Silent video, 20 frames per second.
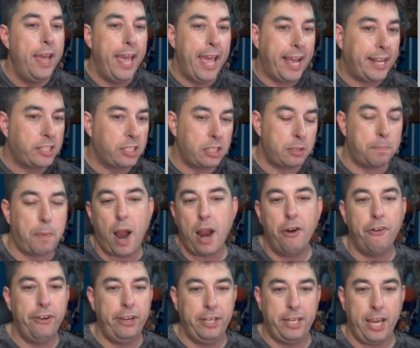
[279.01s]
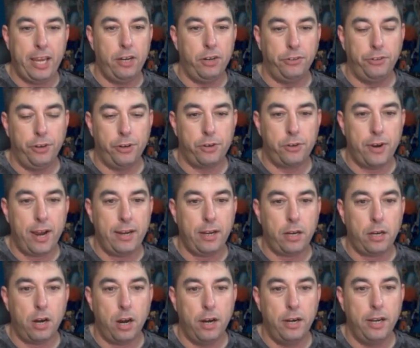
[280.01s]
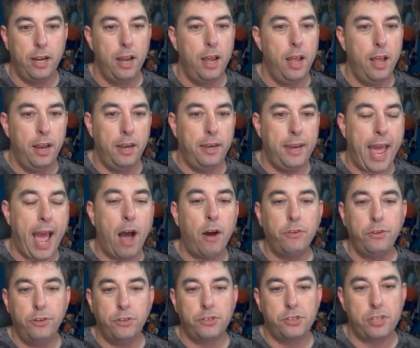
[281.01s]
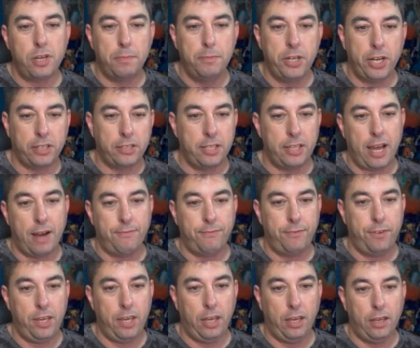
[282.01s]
expiry date on your credit card, now you're subject to that fee.